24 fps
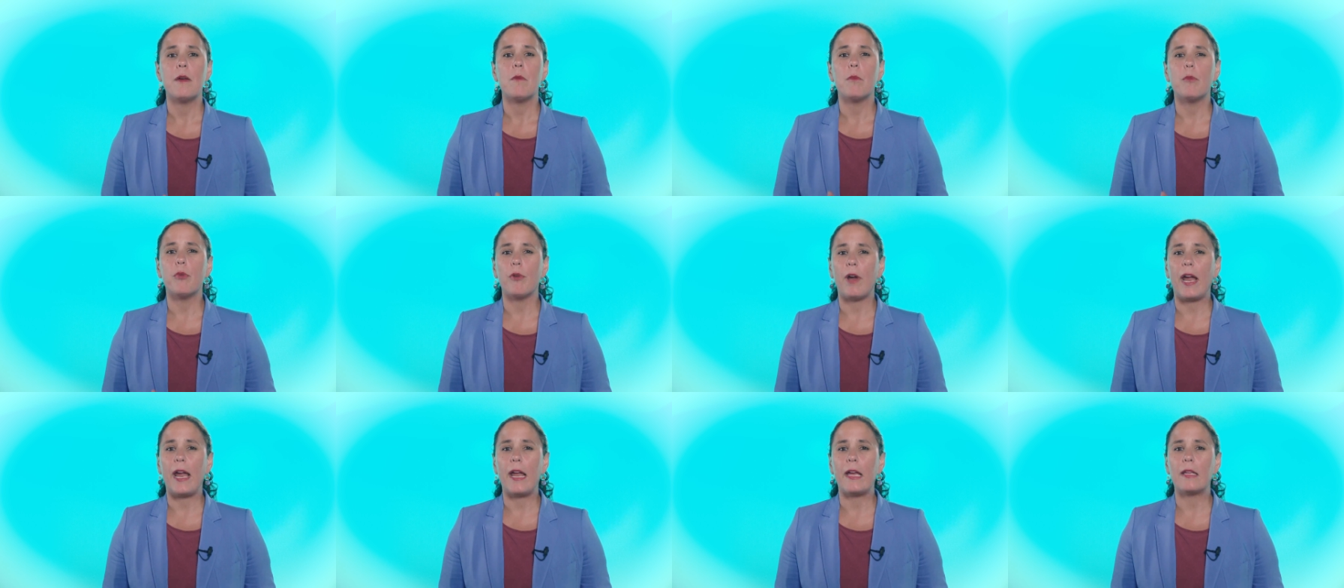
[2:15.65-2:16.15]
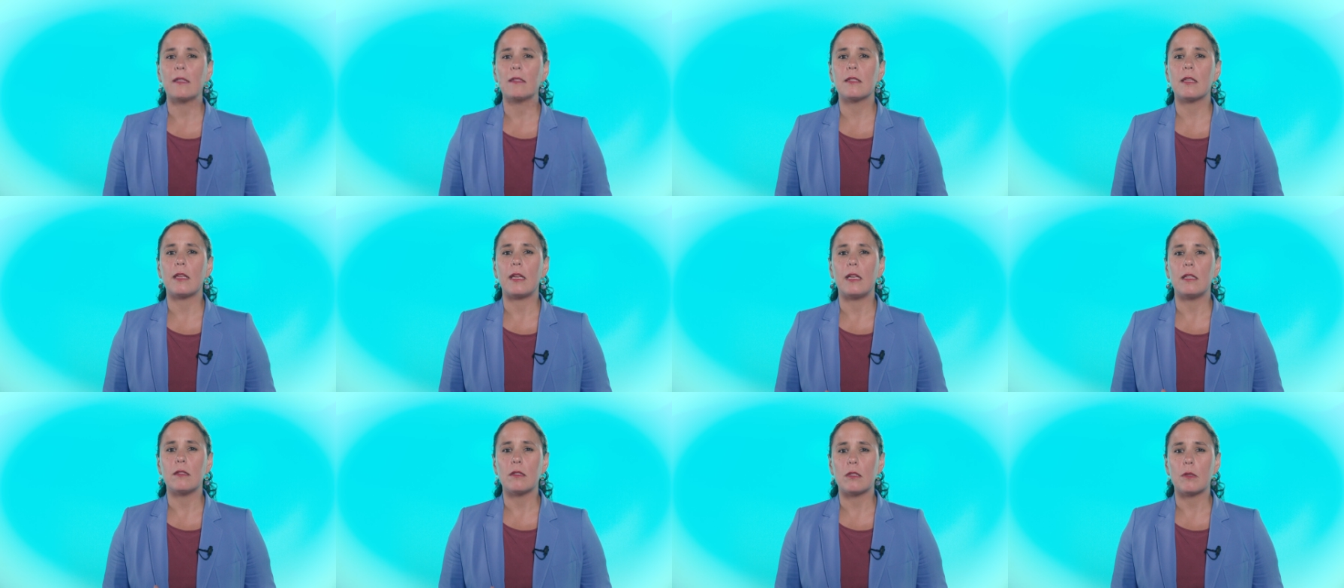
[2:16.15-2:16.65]
Brands
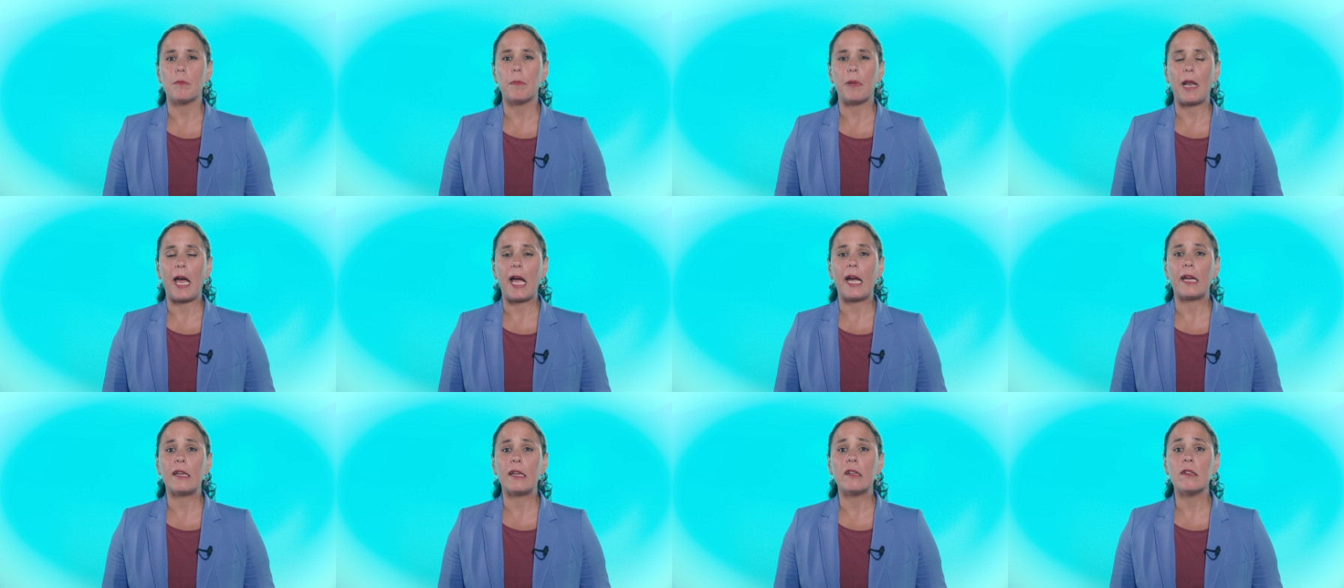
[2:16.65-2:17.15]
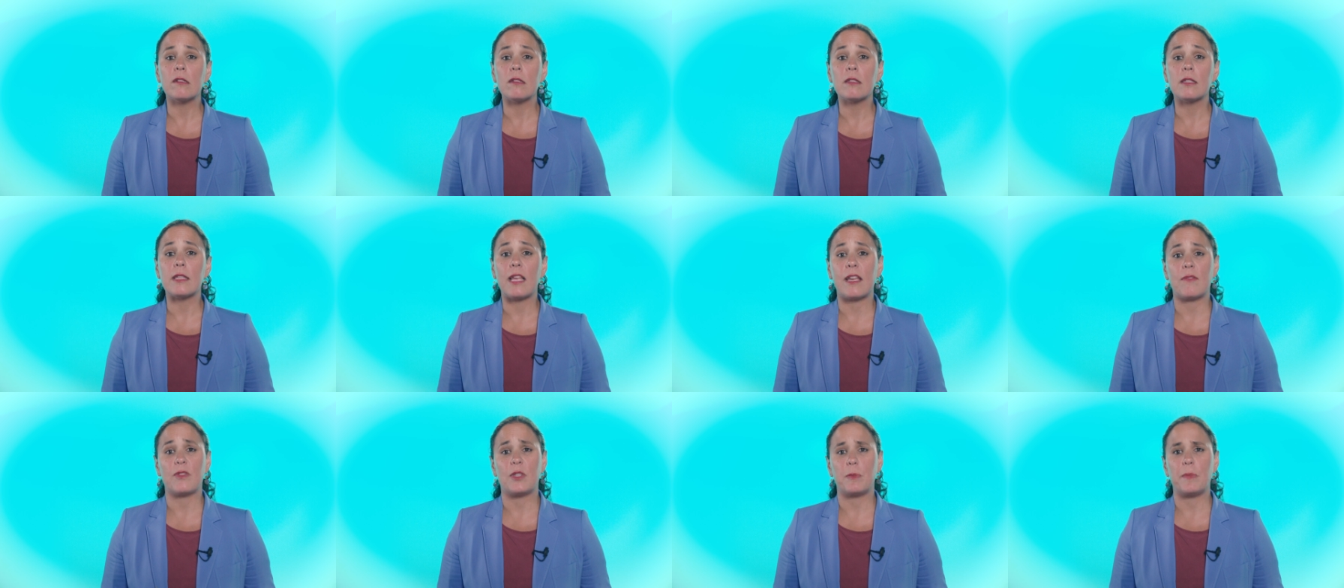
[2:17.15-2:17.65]
and suppliers
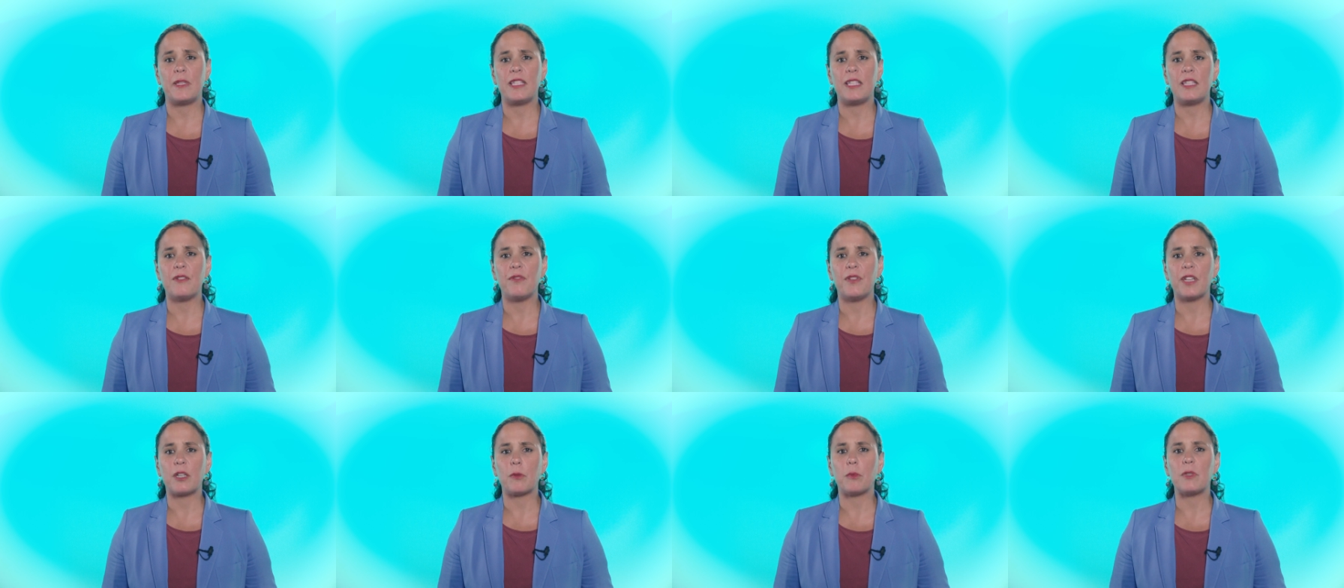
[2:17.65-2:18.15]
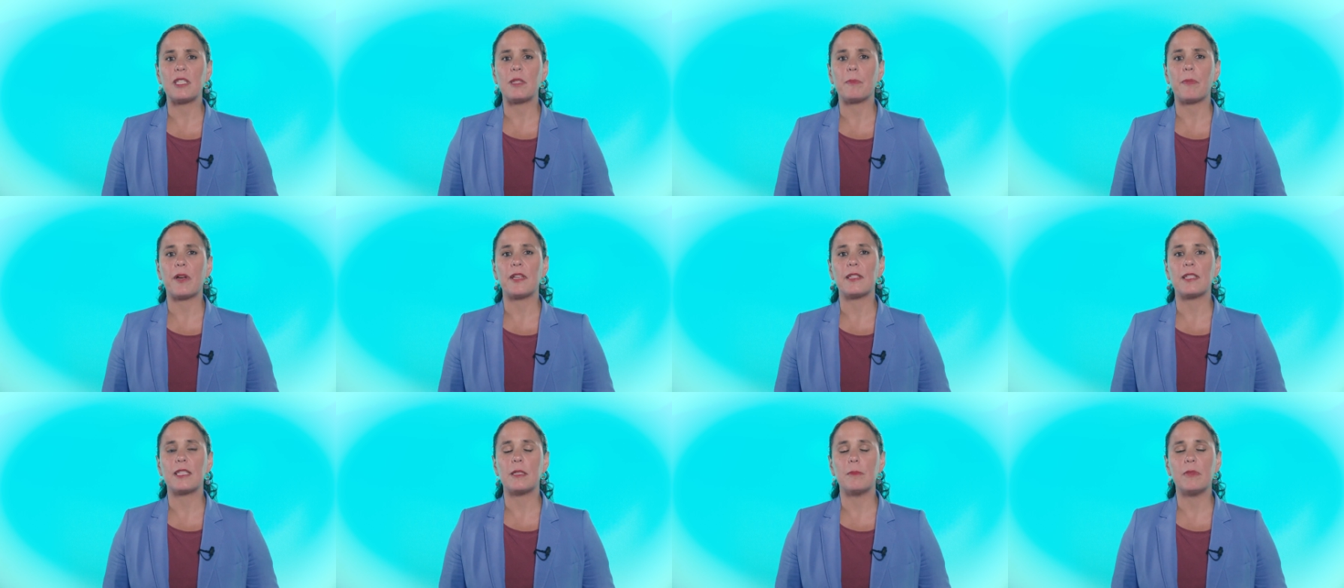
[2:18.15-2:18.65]
have specific
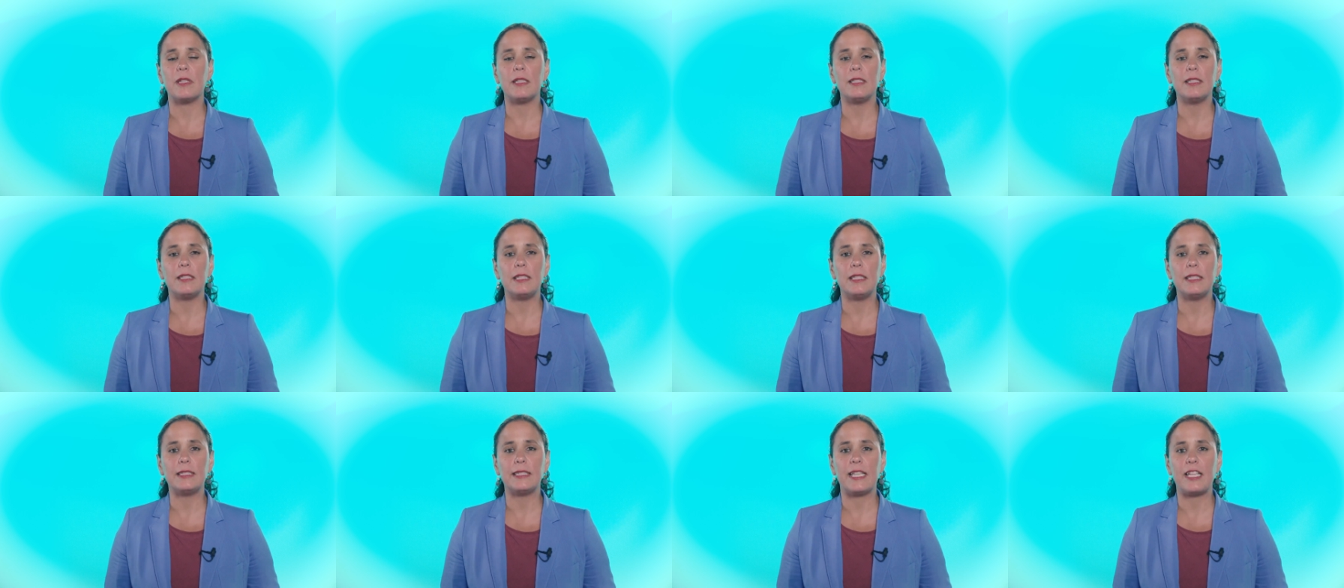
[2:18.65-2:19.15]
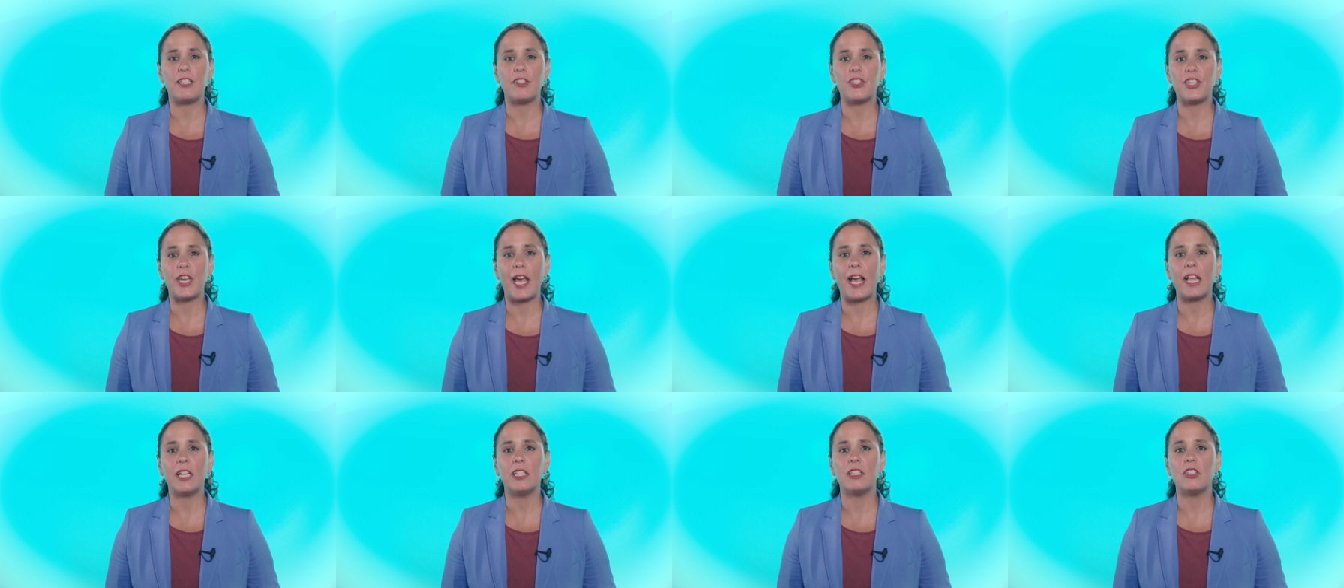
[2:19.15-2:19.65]
responsibilities and
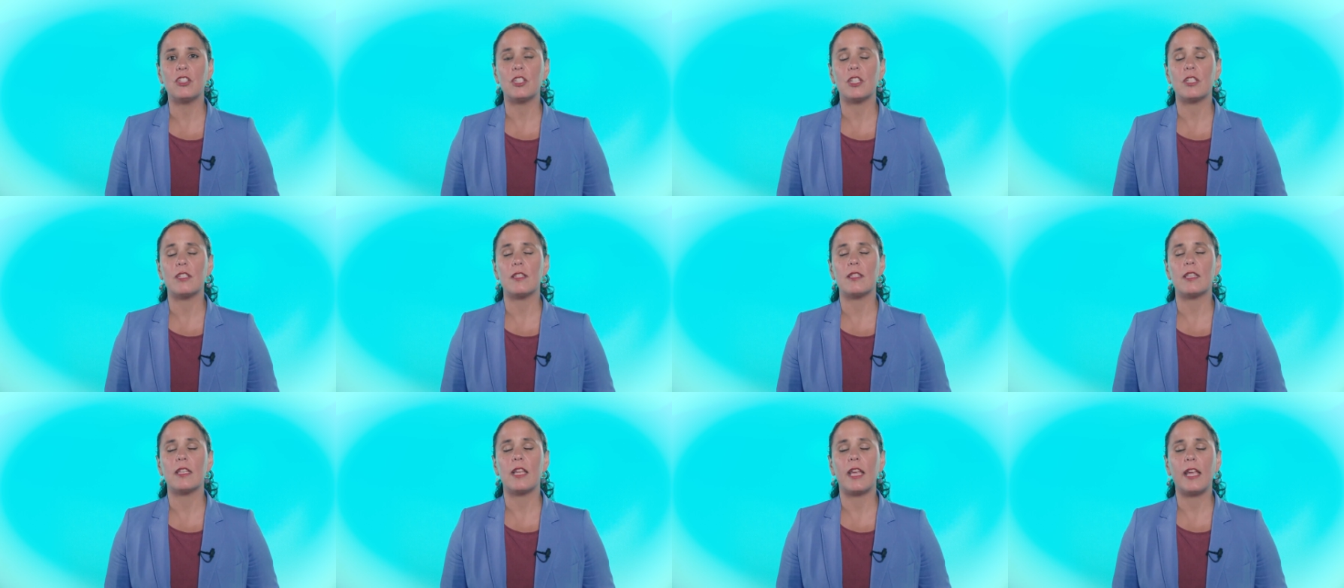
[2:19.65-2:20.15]
challenges,